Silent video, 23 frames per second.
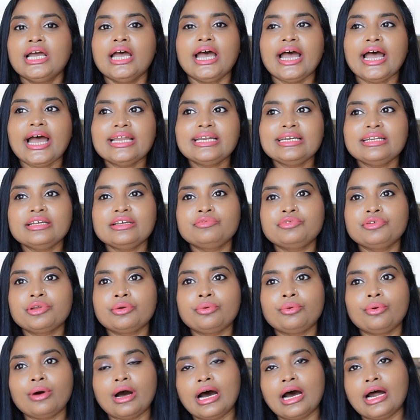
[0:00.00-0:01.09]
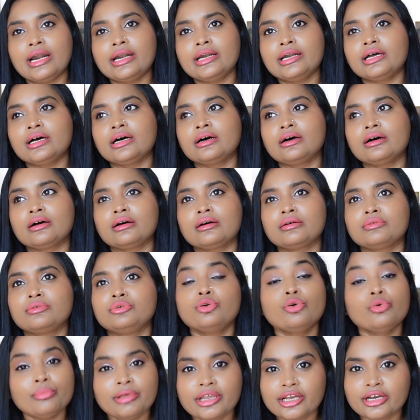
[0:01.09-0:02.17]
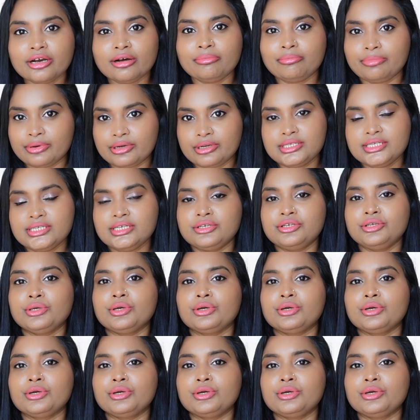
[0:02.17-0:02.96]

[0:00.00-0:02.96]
And if you are a no makeup person,